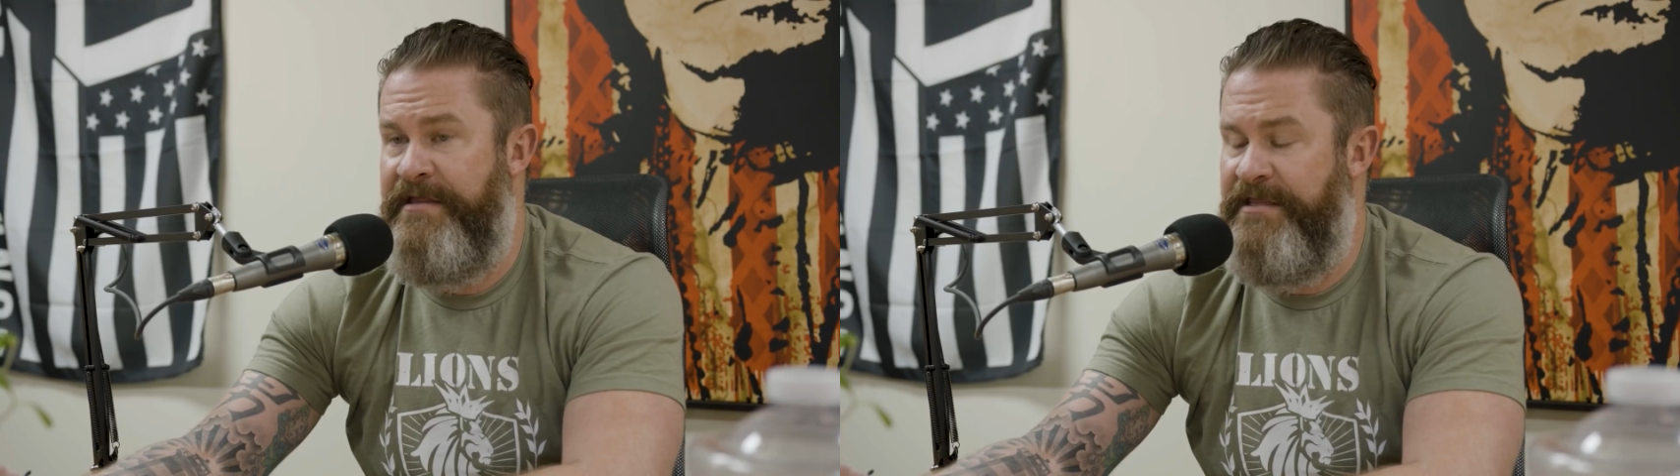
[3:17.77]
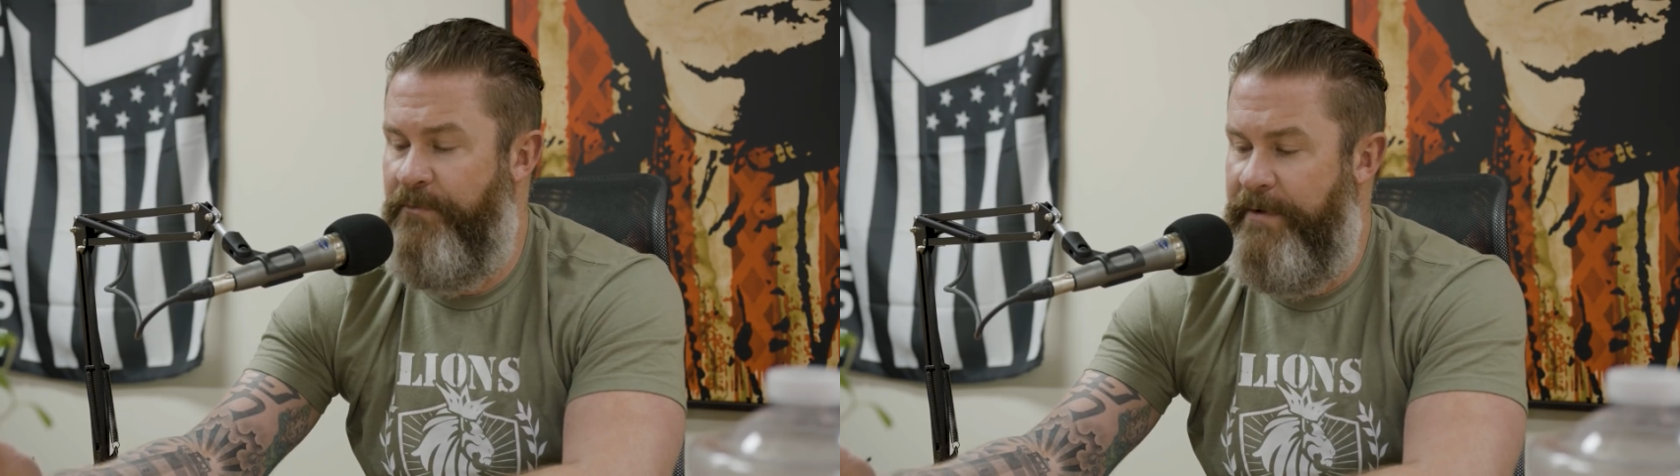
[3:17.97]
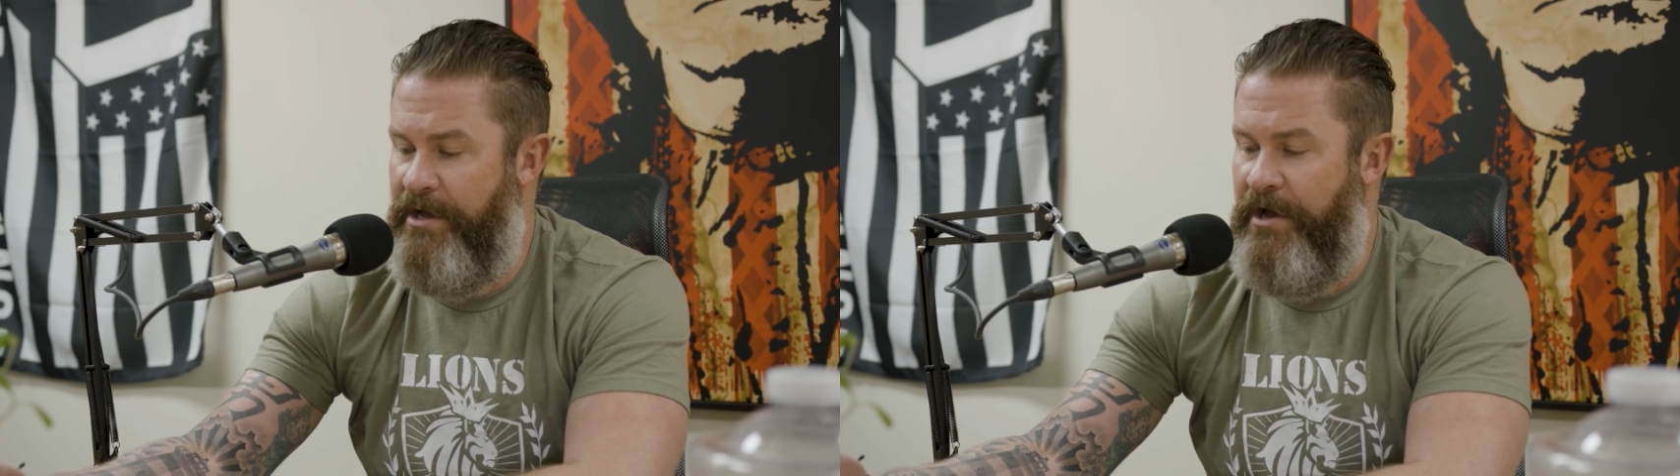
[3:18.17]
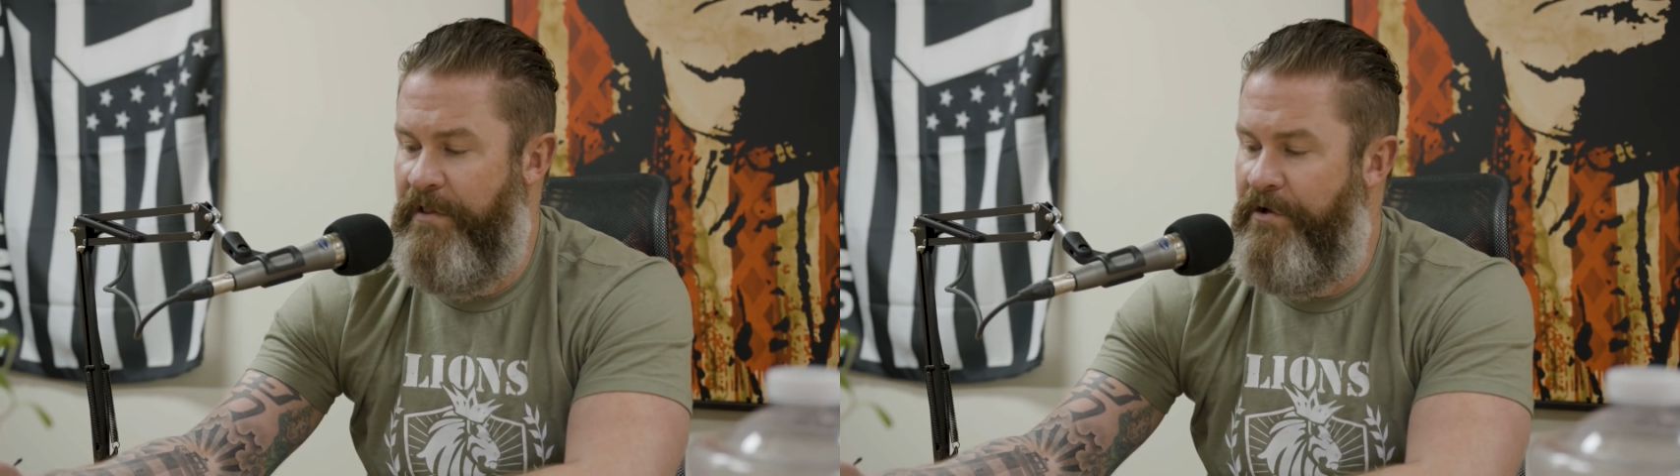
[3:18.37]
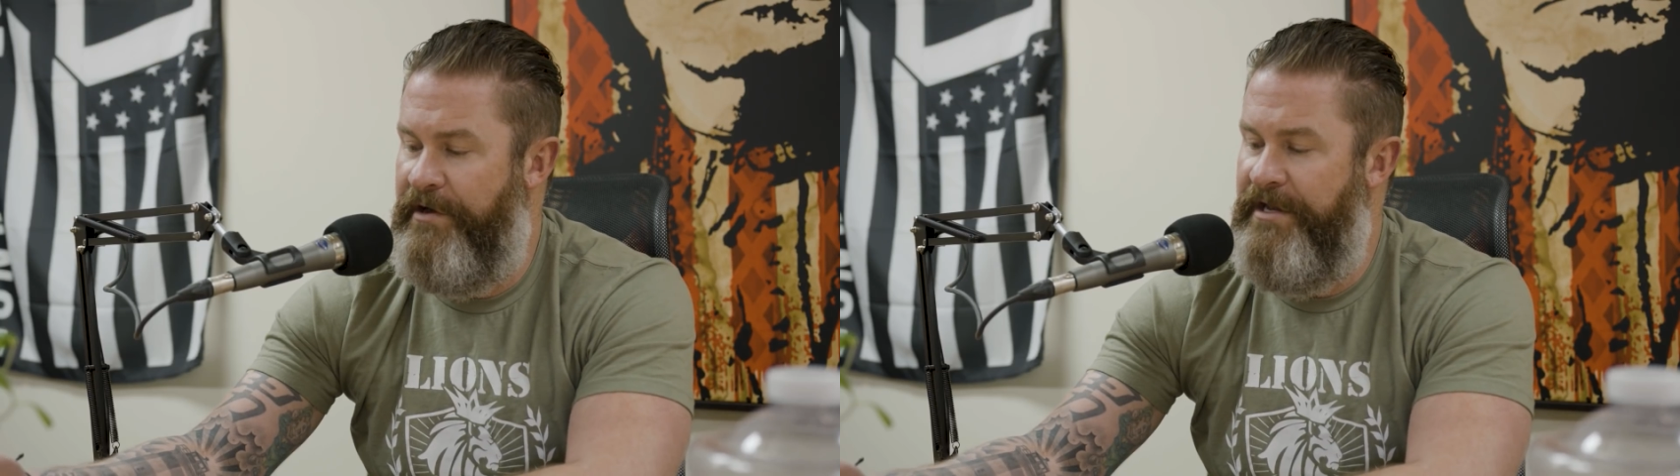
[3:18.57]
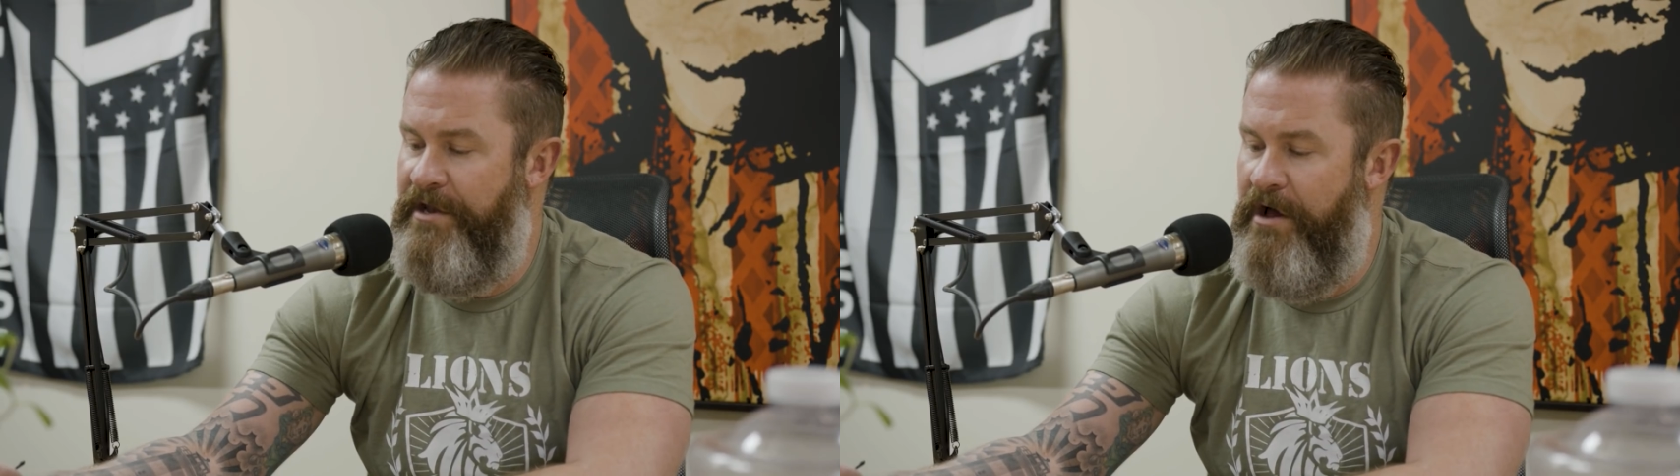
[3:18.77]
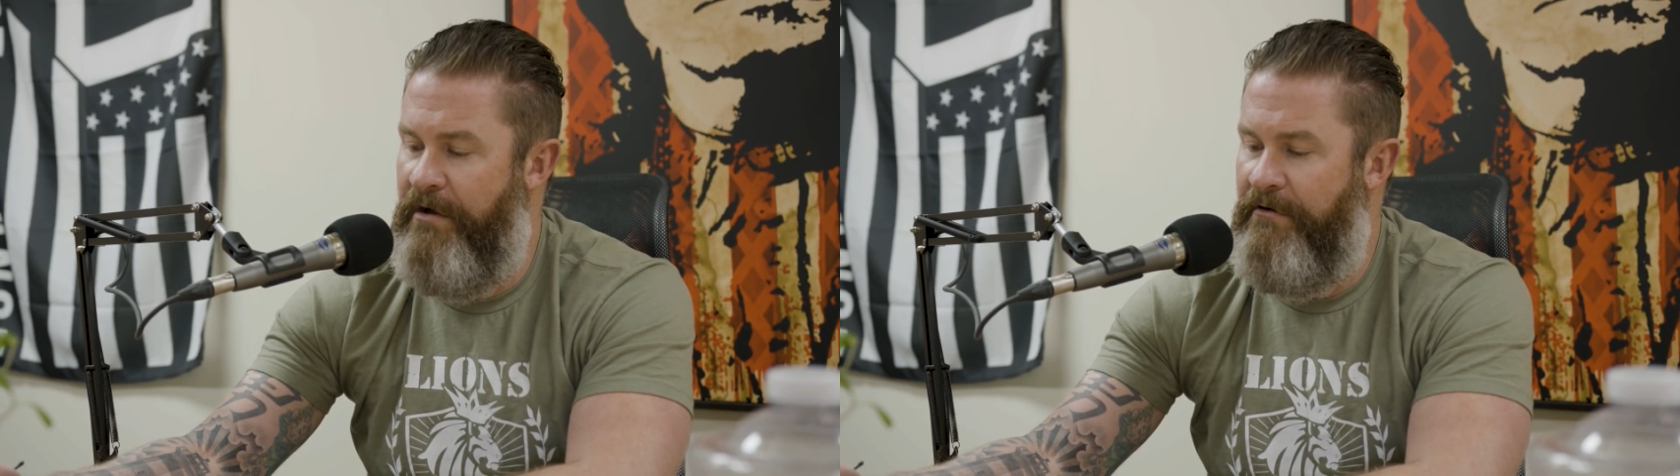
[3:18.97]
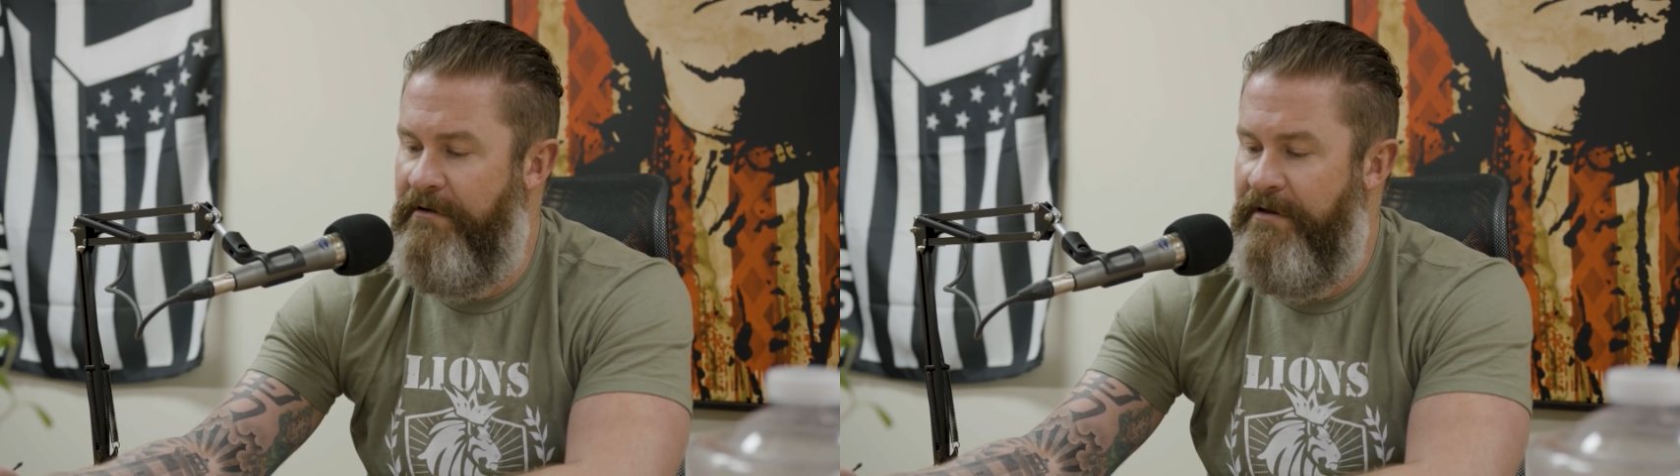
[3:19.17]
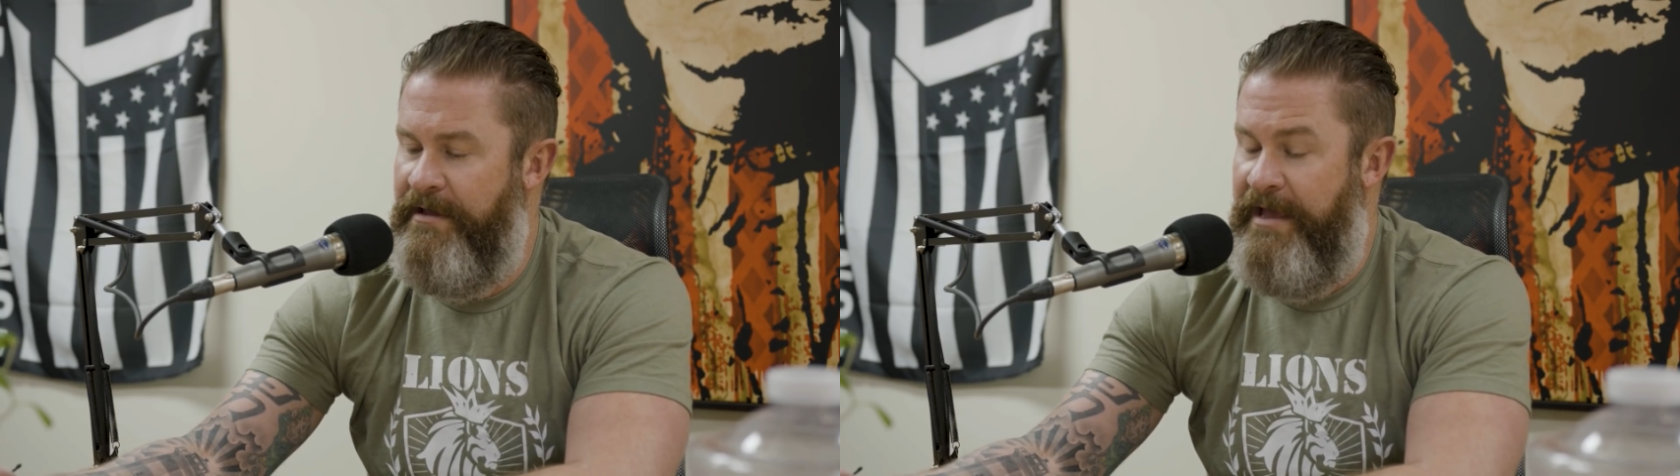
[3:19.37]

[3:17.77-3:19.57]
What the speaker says: that we all already know.